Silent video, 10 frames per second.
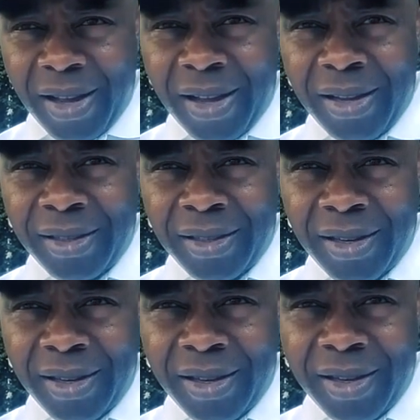
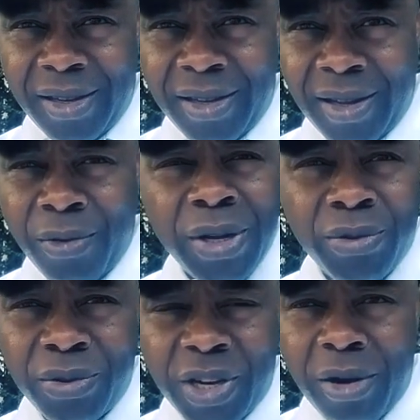and I
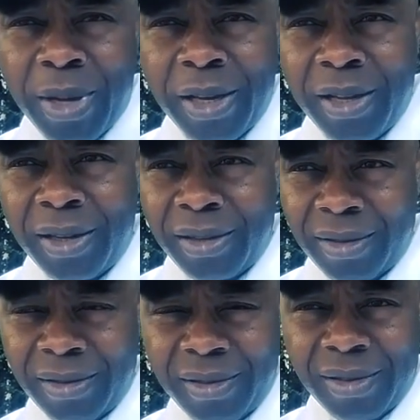went to Germany
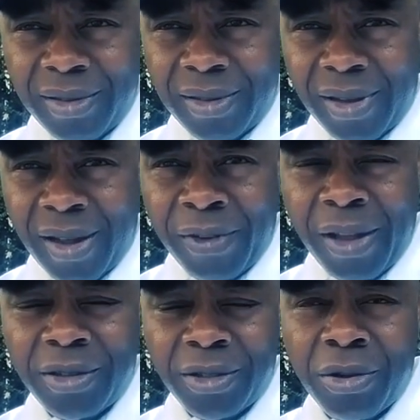
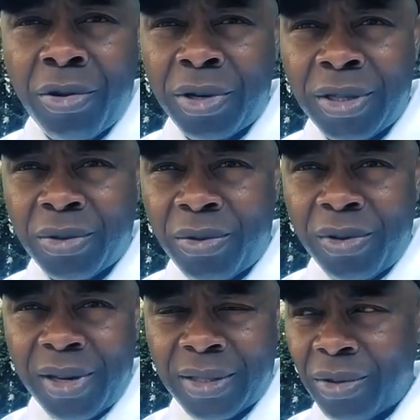after the secondary
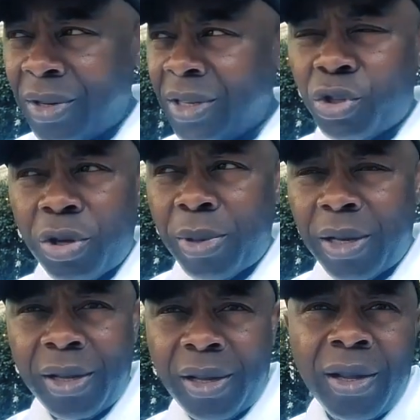school. I studied in
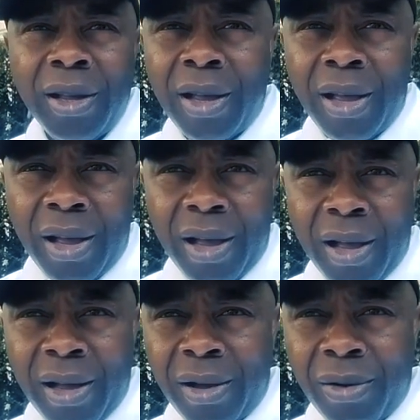Germany.
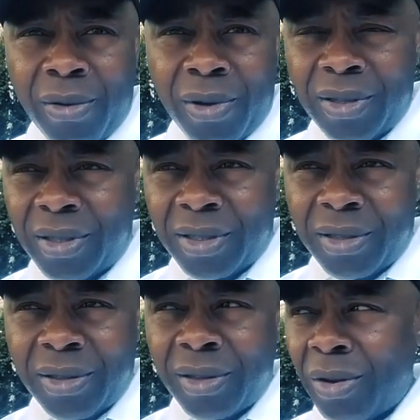I
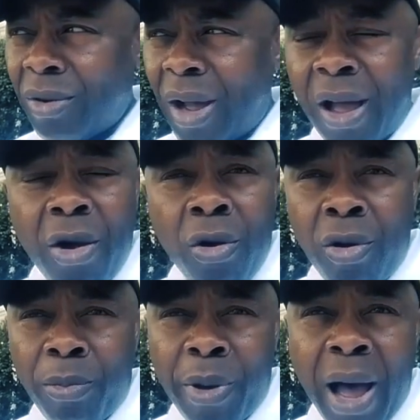
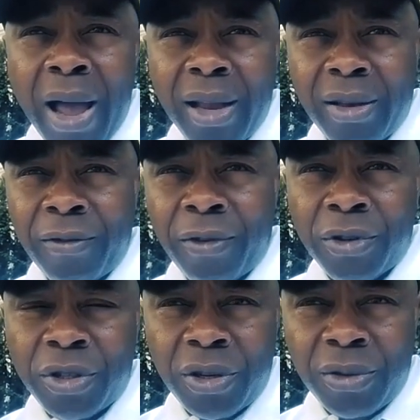occupied the
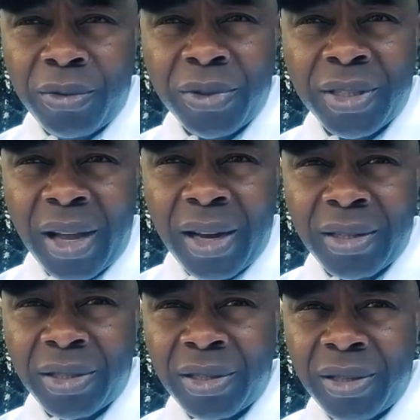function
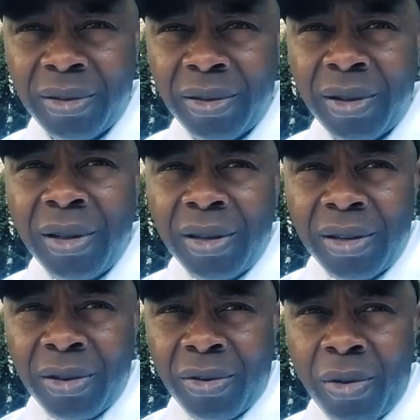as
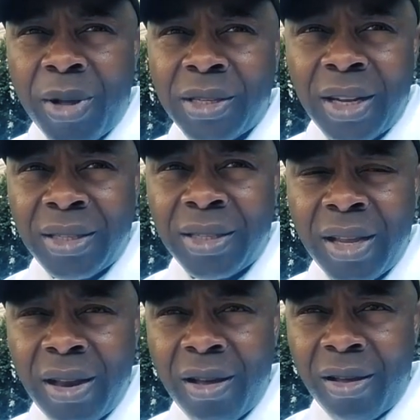the commercial
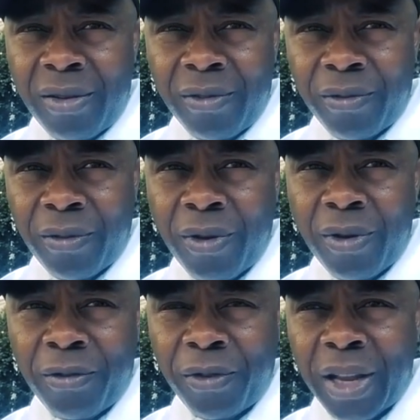sailor
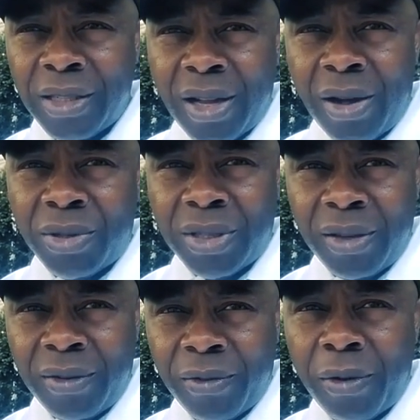for French
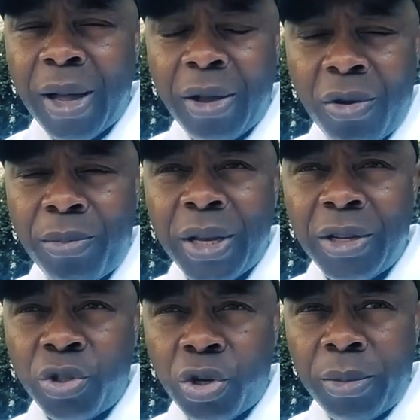country for my
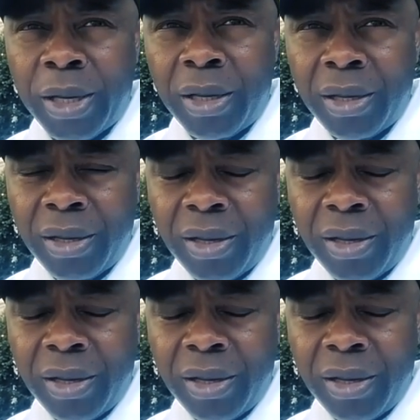company in Germany,